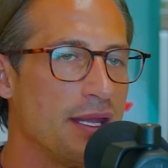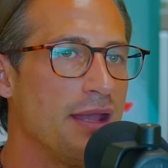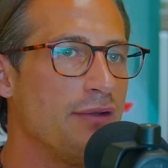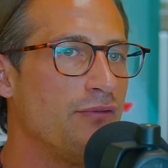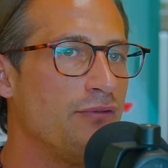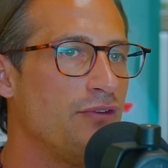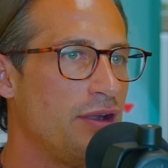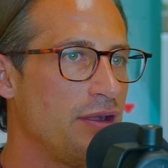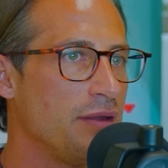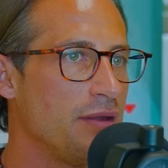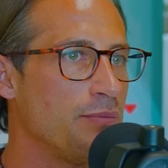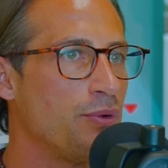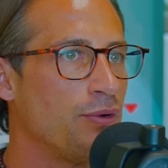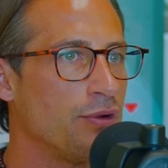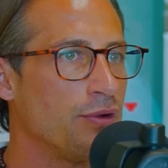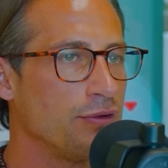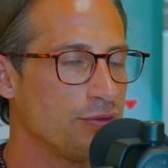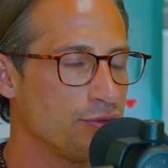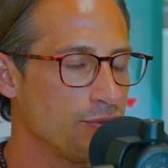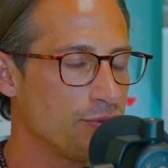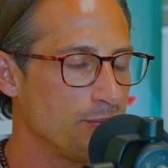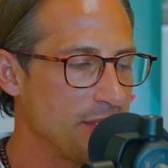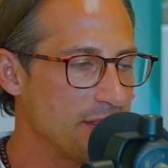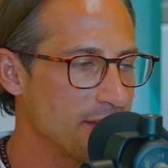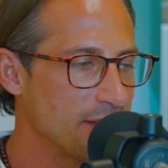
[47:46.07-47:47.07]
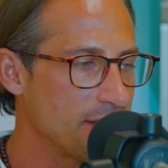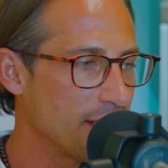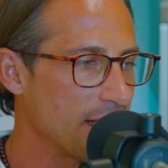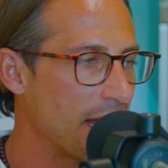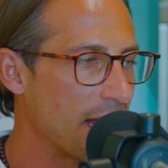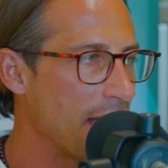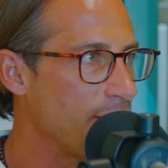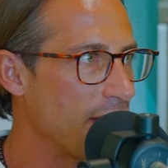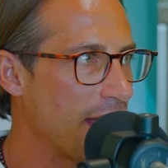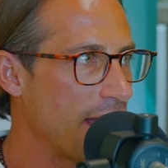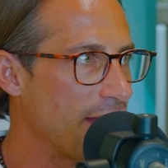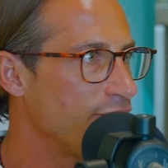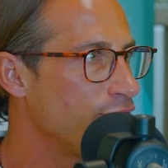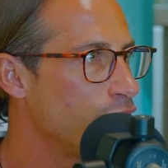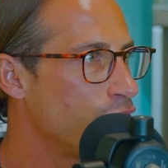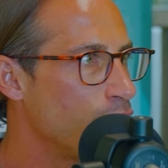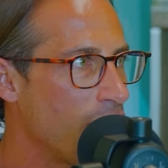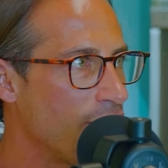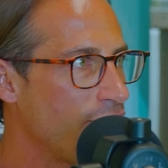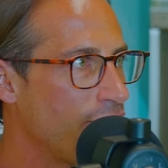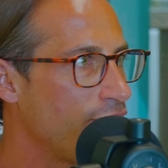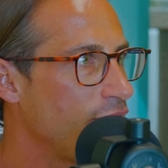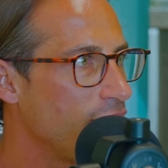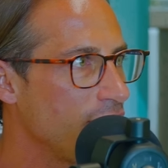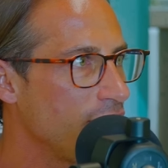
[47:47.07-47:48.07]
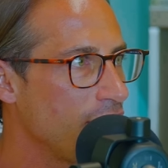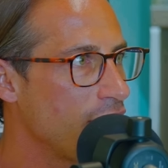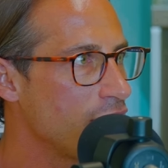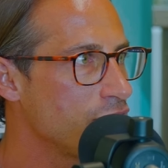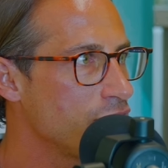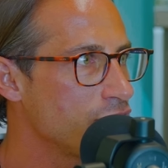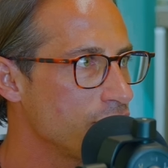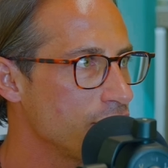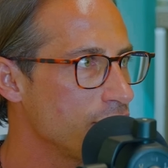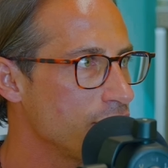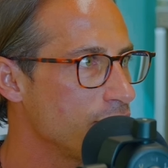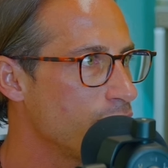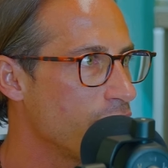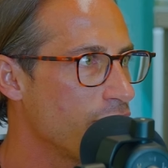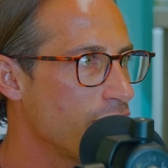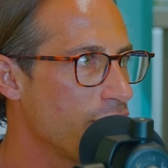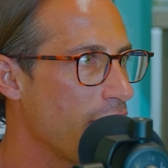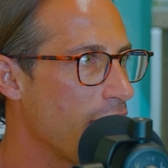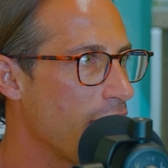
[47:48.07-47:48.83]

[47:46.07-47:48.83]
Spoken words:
but very important to me is like I have no affiliation with